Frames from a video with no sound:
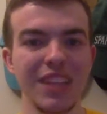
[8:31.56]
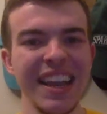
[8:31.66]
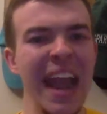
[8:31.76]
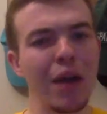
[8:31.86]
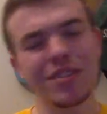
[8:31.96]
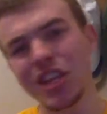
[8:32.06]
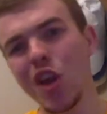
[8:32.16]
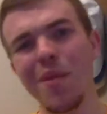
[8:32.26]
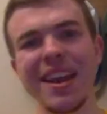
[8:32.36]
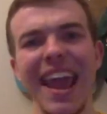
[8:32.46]
And now it's
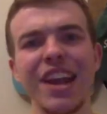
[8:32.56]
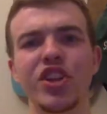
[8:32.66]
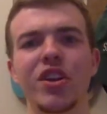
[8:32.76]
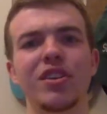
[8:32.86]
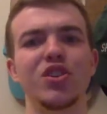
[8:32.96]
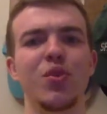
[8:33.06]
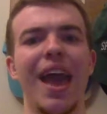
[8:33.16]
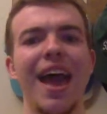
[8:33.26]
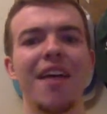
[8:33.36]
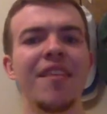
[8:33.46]
human nature to
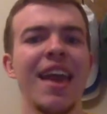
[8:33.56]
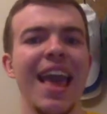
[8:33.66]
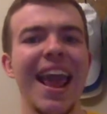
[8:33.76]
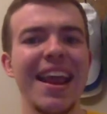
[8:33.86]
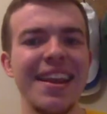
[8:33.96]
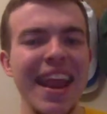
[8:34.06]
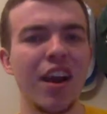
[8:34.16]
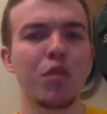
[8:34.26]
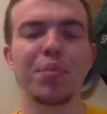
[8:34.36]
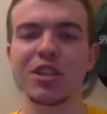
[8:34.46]
have a
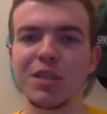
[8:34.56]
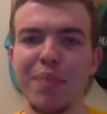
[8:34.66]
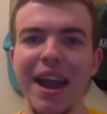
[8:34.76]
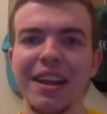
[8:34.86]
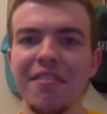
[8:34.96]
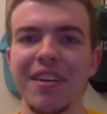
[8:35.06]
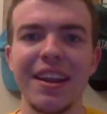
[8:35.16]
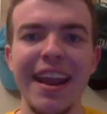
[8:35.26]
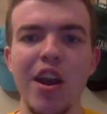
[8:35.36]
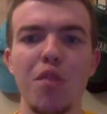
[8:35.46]
narrow perspective and a
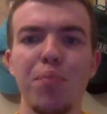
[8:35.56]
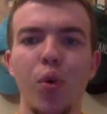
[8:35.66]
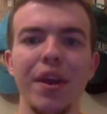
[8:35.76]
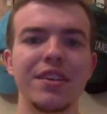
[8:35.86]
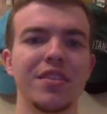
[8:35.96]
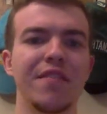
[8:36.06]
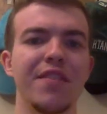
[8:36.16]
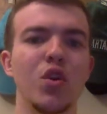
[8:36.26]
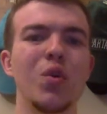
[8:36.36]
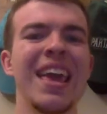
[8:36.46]
narrow point of
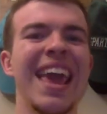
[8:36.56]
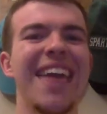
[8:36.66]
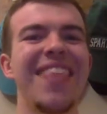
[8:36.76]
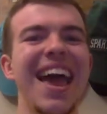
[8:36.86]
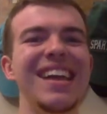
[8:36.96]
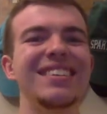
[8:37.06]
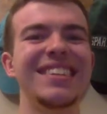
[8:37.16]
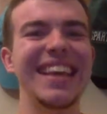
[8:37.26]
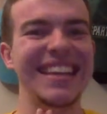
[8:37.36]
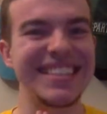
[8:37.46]
view, and that
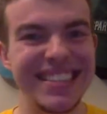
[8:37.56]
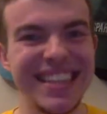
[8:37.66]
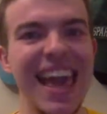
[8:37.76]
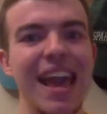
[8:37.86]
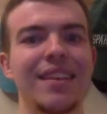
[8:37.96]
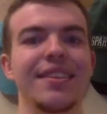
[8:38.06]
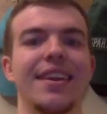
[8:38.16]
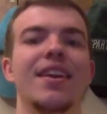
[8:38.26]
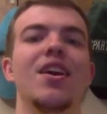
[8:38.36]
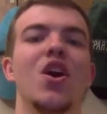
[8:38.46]
is
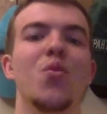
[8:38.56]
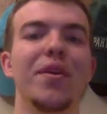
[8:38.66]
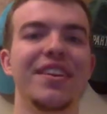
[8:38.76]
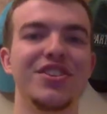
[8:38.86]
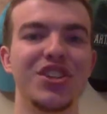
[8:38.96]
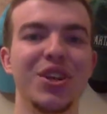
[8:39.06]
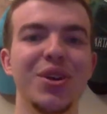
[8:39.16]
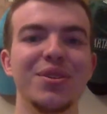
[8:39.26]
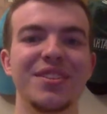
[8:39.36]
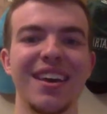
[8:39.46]
exactly what the
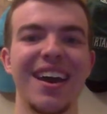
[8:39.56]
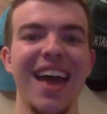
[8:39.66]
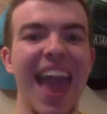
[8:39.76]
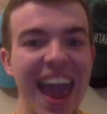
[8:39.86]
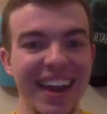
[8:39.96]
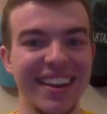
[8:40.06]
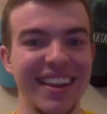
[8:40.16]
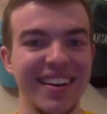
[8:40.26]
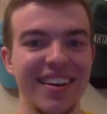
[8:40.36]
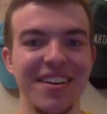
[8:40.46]
Jews had
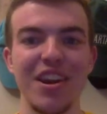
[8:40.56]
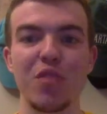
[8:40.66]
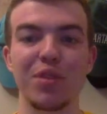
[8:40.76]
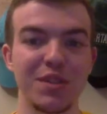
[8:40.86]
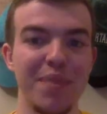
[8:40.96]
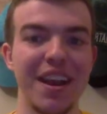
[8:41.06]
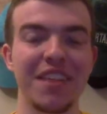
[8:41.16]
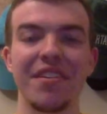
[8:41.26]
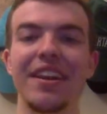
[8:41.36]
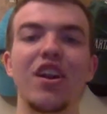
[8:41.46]
here, a narrow
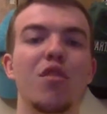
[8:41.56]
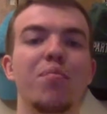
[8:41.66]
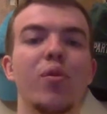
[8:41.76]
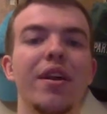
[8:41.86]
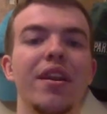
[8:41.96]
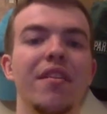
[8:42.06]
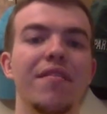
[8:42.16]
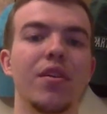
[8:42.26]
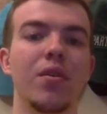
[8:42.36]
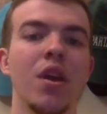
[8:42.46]
perspective and narrow point
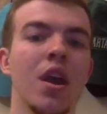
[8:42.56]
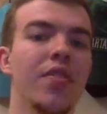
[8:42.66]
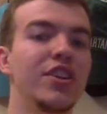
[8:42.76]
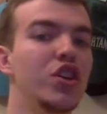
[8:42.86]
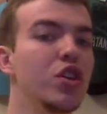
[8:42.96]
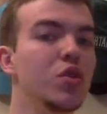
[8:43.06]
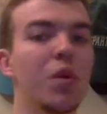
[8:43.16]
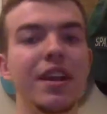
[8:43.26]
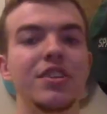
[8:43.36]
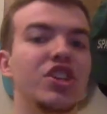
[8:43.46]
of view. The Jews
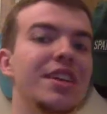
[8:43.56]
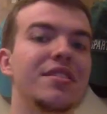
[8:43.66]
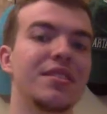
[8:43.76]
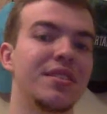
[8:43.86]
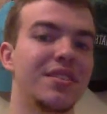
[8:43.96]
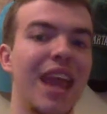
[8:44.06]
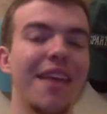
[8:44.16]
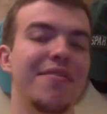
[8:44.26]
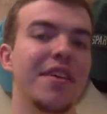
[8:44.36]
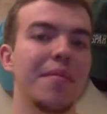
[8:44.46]
wanted Jesus to
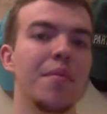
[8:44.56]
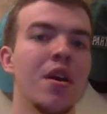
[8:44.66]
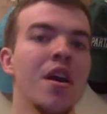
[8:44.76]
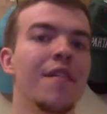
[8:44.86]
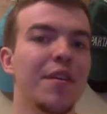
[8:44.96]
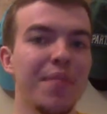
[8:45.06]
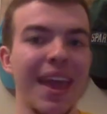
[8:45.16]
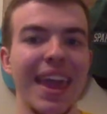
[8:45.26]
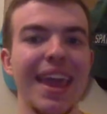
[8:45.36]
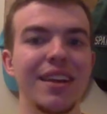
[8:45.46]
save them from the
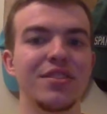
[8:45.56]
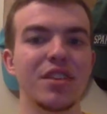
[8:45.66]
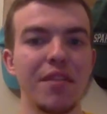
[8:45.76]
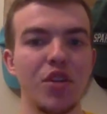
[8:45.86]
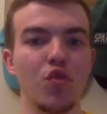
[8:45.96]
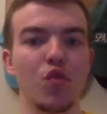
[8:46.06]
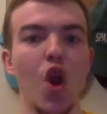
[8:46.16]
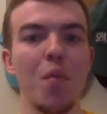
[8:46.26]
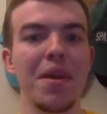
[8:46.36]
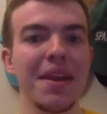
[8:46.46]
hands of the
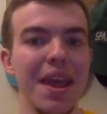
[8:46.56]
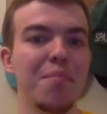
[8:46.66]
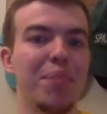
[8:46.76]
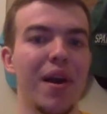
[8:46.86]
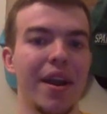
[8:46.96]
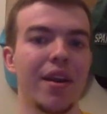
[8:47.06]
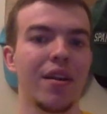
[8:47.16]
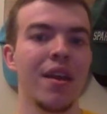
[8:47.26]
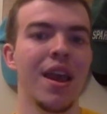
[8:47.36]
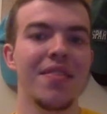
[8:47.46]
Roman
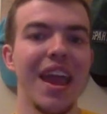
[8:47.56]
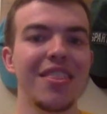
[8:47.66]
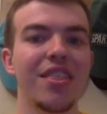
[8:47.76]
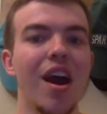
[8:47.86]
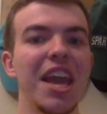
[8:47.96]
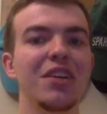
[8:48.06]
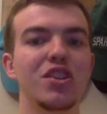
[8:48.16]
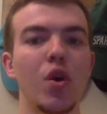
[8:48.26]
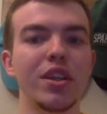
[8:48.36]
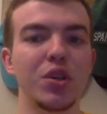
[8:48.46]
Empire. They thought he
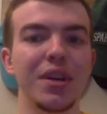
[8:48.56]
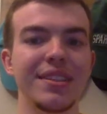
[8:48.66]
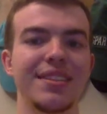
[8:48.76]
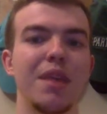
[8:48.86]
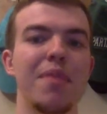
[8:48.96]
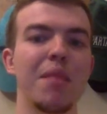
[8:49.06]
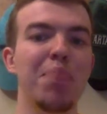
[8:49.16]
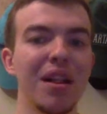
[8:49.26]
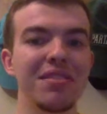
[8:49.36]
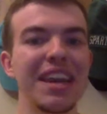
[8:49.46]
was going to exhibit
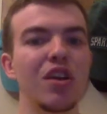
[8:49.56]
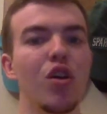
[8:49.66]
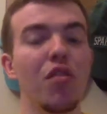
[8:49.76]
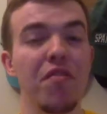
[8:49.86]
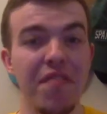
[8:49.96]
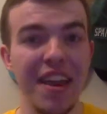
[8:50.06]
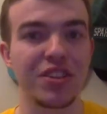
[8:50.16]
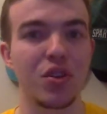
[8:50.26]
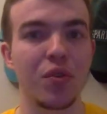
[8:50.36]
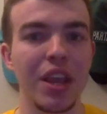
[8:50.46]
political
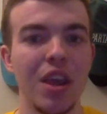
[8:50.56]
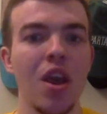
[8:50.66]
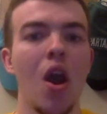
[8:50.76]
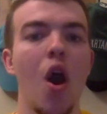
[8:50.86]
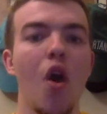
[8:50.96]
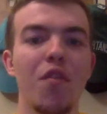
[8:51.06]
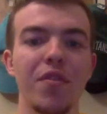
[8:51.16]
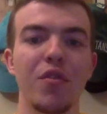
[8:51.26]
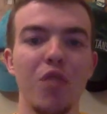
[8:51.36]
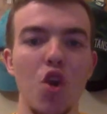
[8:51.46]
victory over
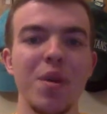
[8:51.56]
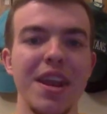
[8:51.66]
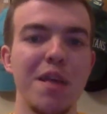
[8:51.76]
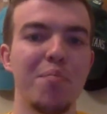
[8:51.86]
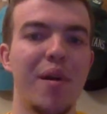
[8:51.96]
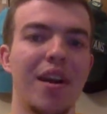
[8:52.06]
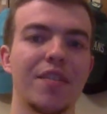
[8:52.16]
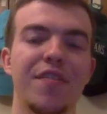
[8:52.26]
the Roman Empire.